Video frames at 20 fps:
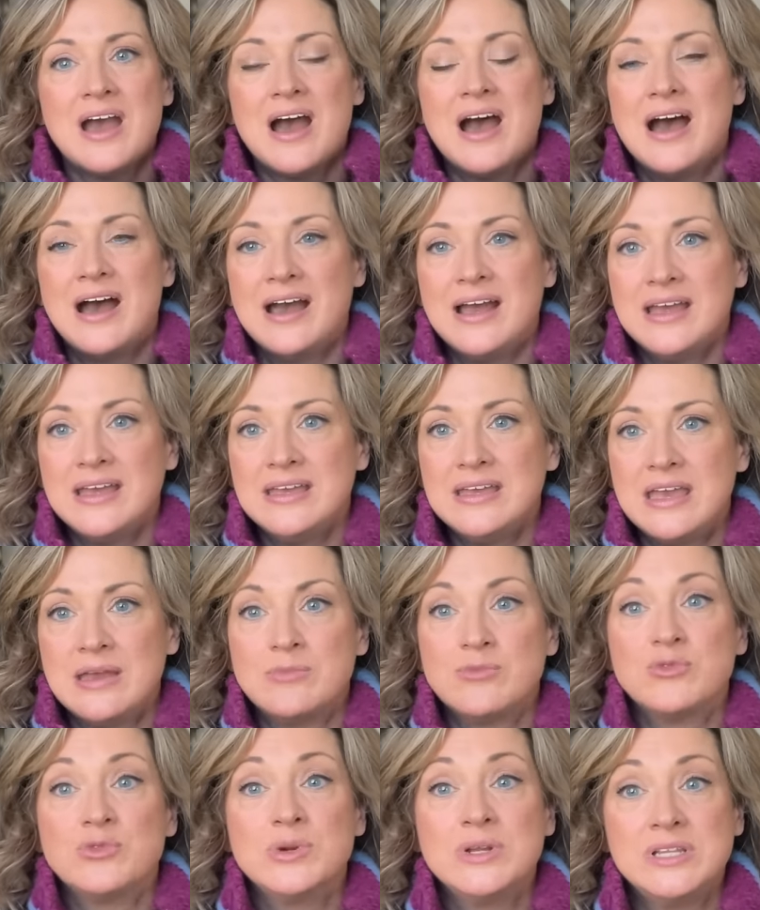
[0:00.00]
I
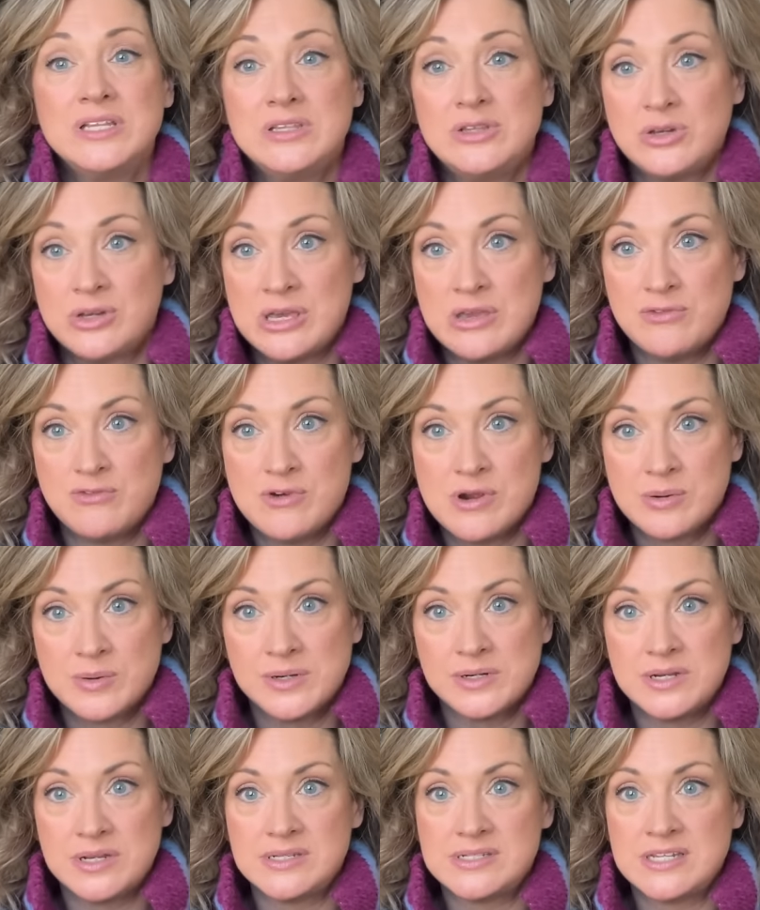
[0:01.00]
am really looking
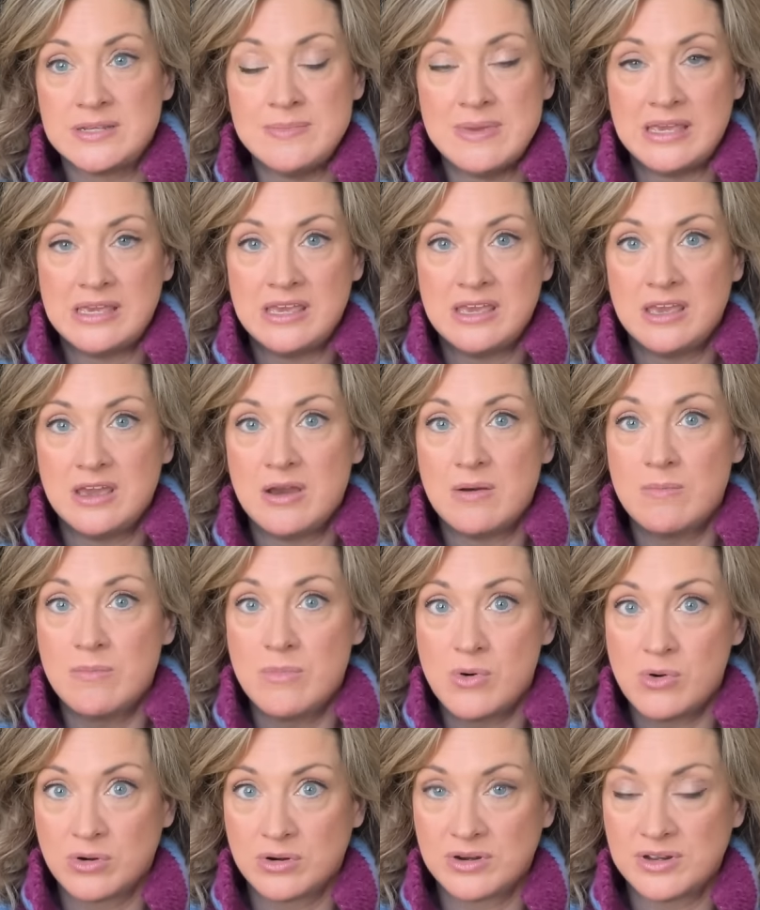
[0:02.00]
forward to making
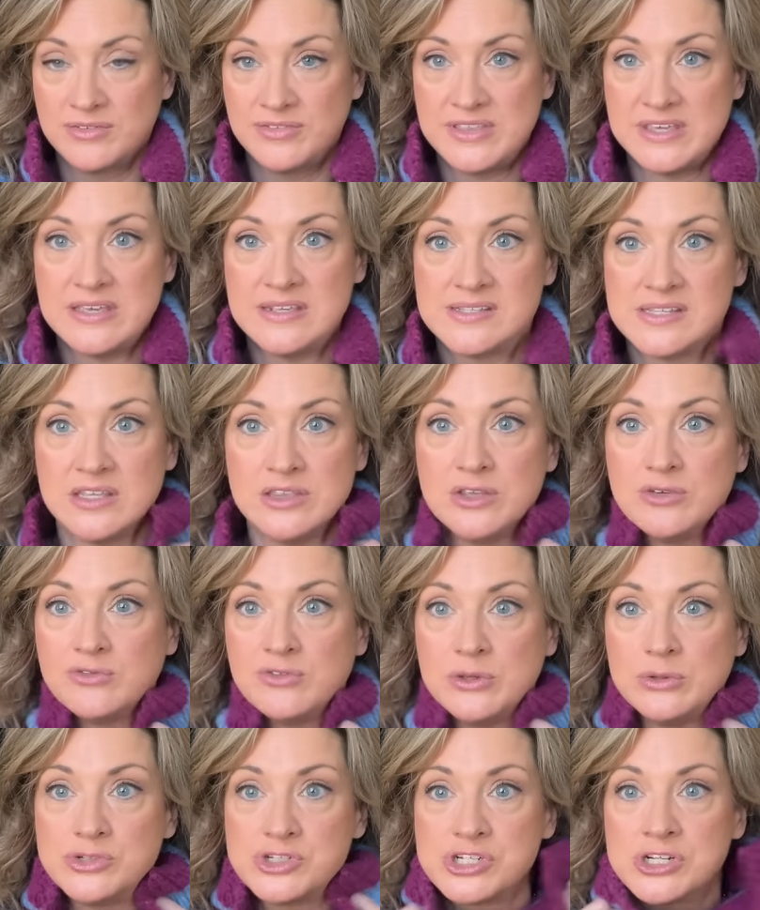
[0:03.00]
more of these in the
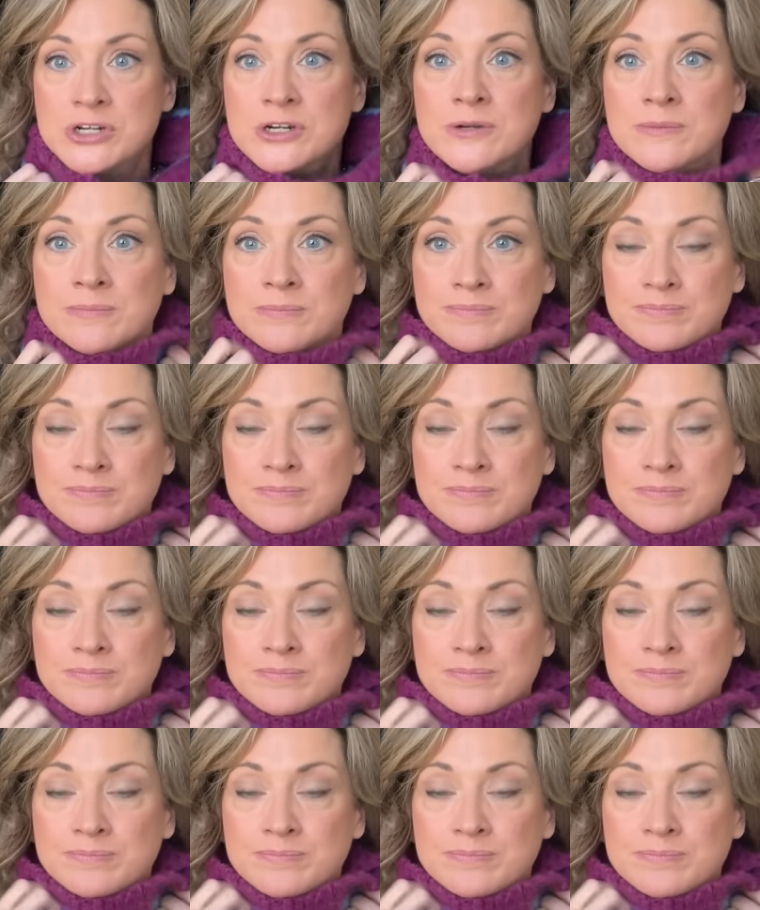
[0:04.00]
future.